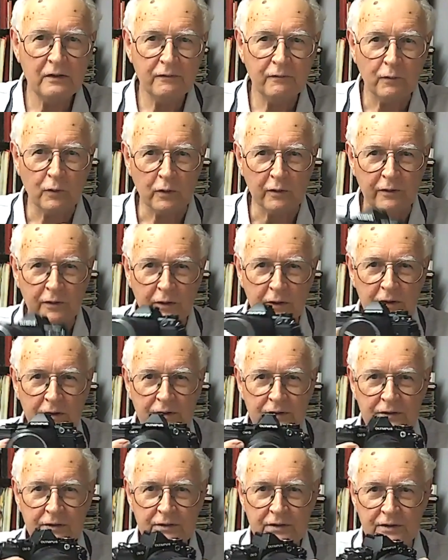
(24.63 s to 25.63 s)
4/3
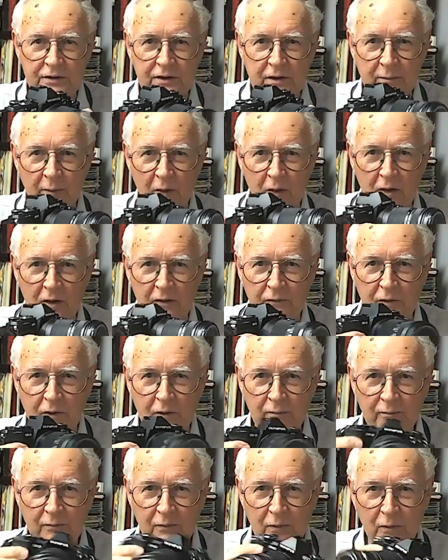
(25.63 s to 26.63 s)
system that I've
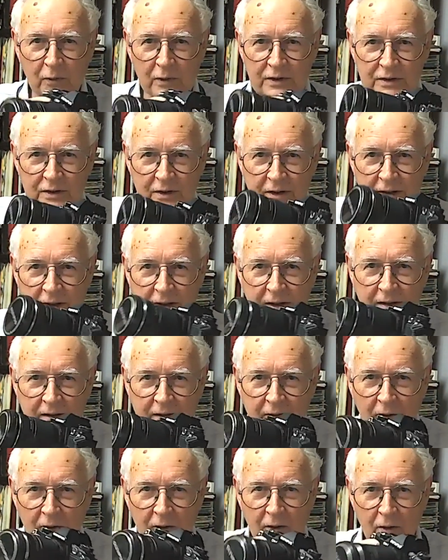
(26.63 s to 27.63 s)
recently
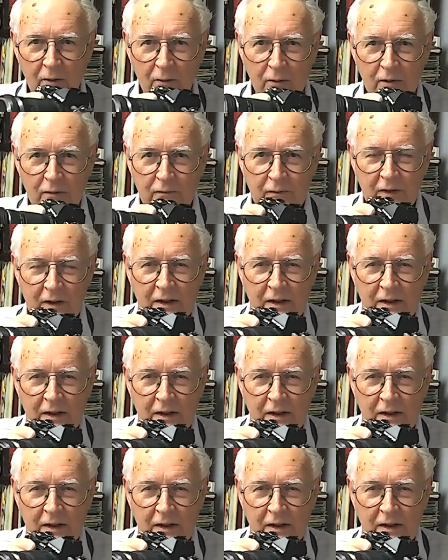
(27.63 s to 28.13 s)
got hold of,